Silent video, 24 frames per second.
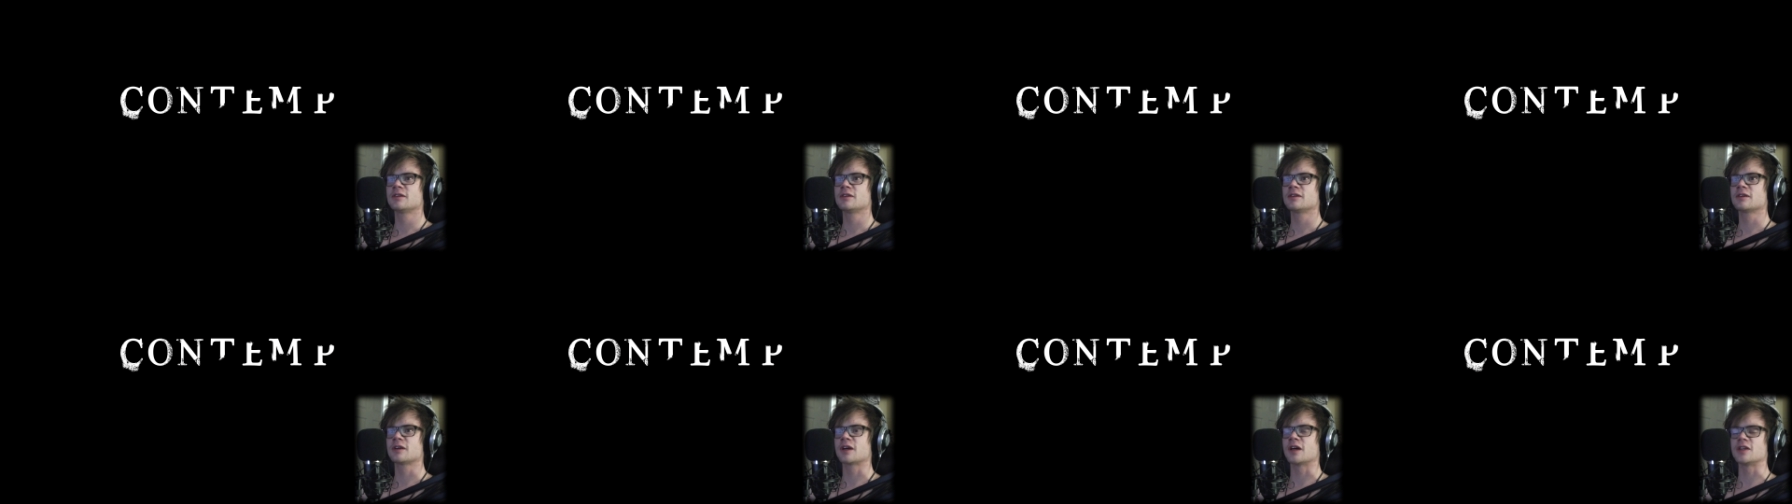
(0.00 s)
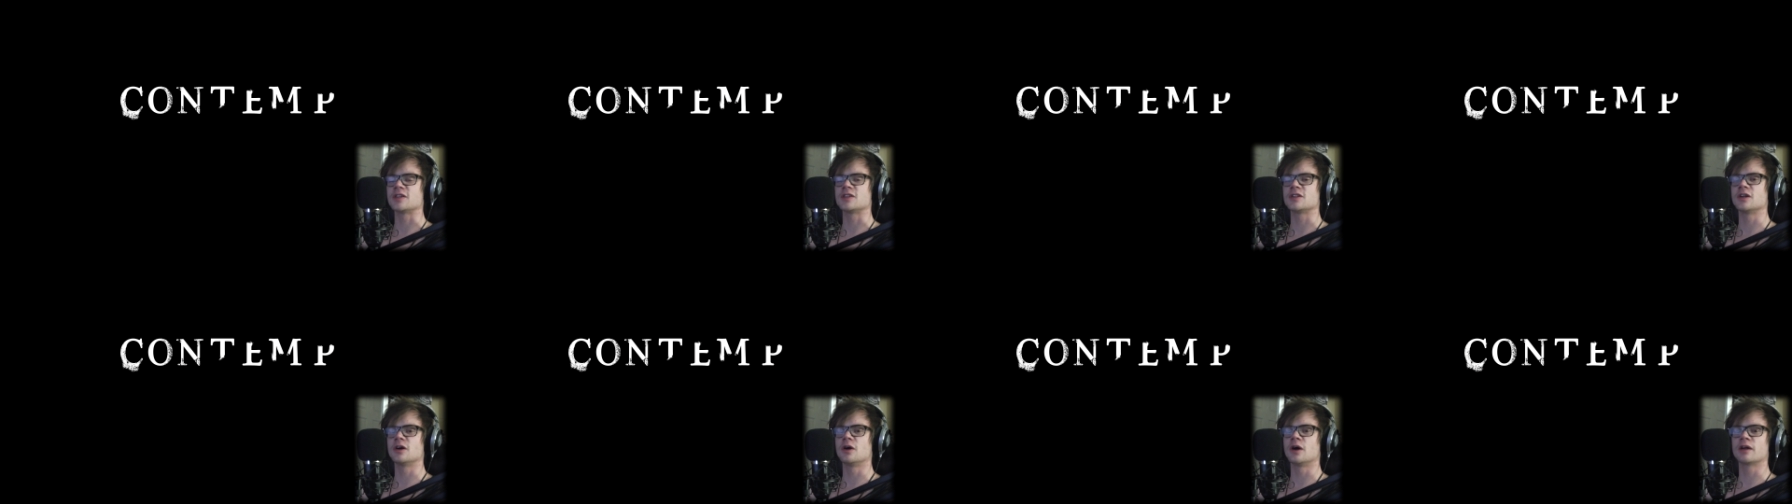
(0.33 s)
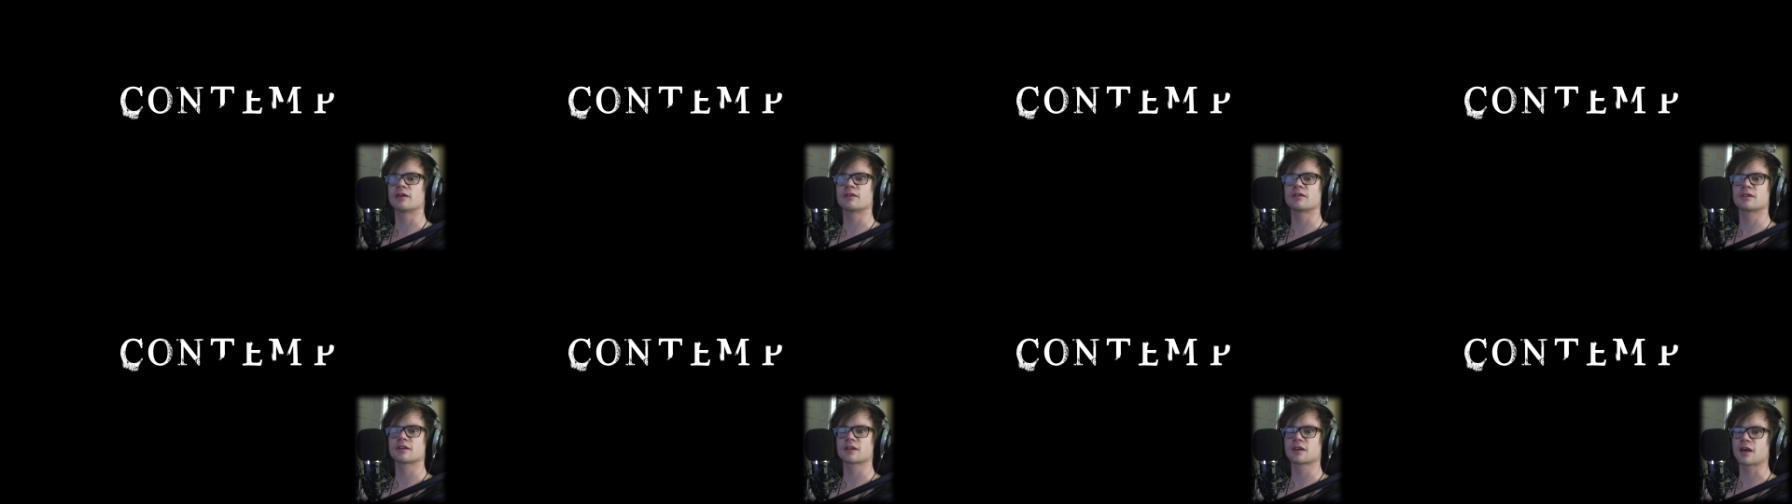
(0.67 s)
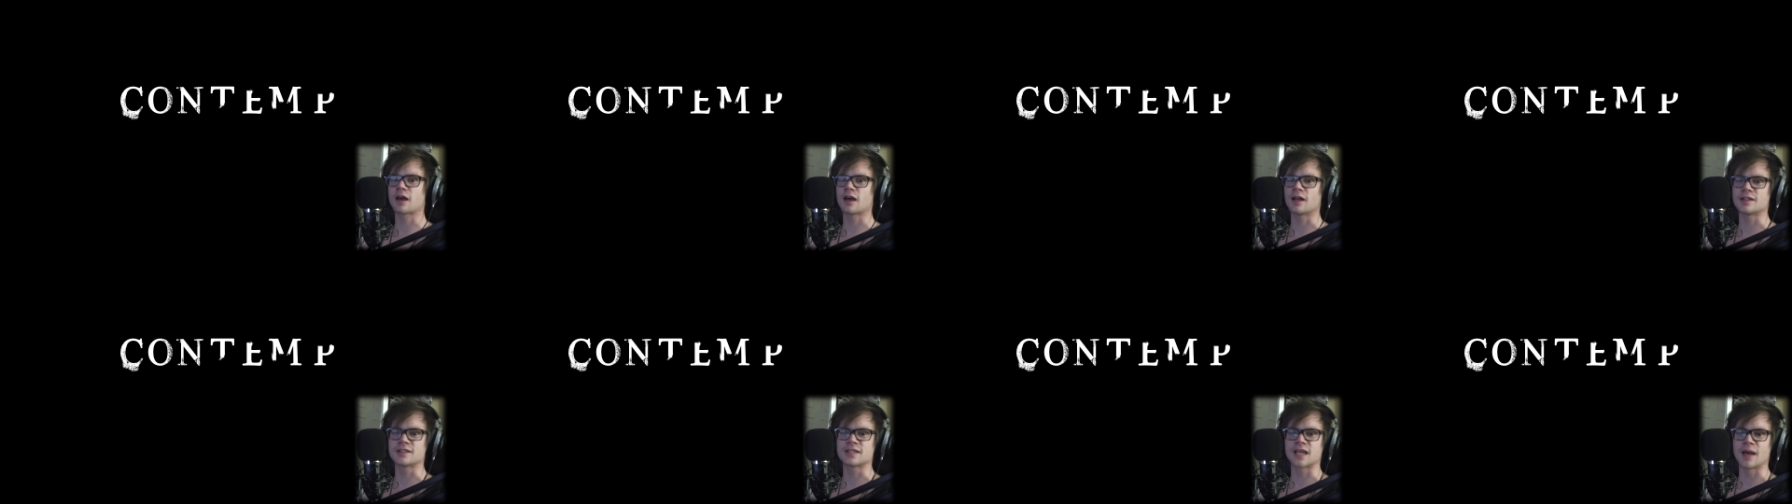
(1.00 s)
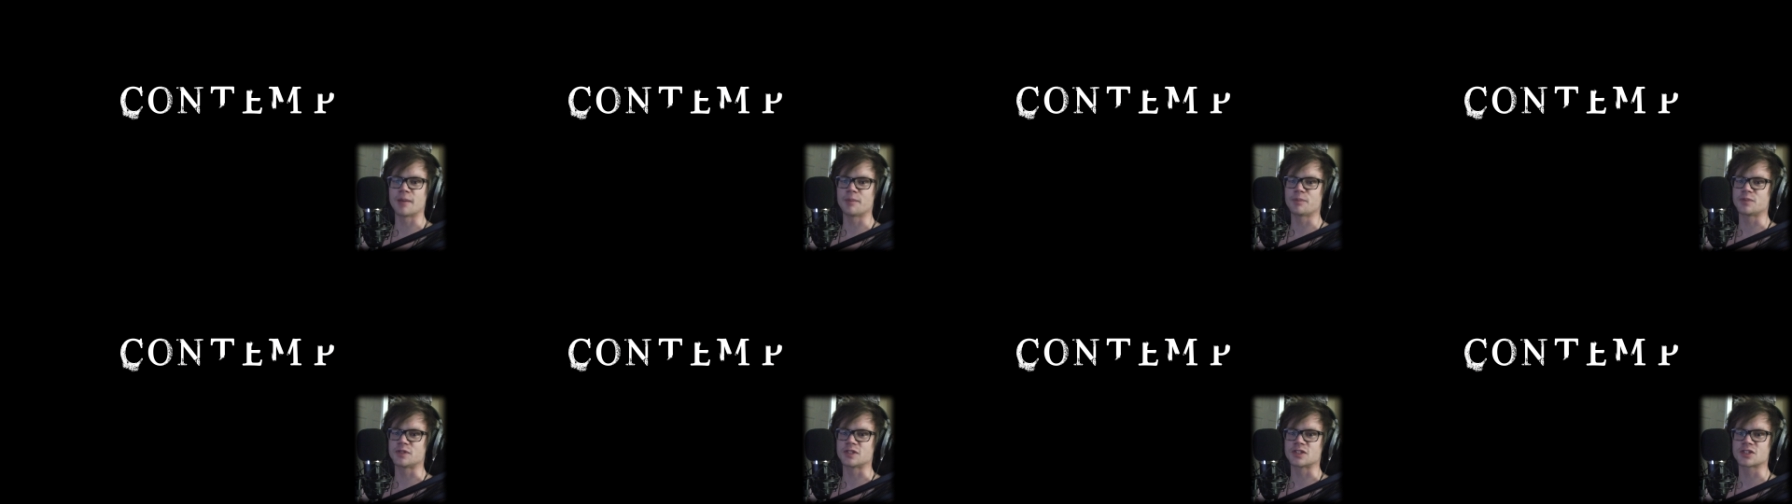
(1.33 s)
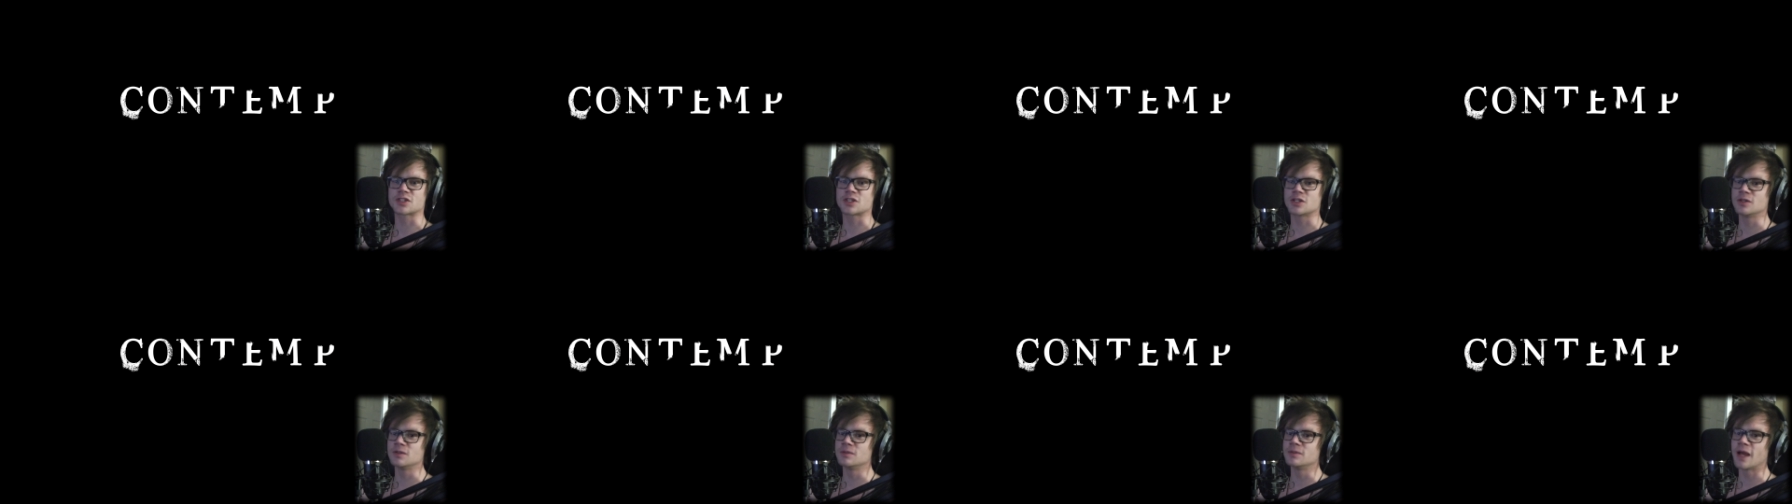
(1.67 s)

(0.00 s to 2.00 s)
Because you know what? Contempt is too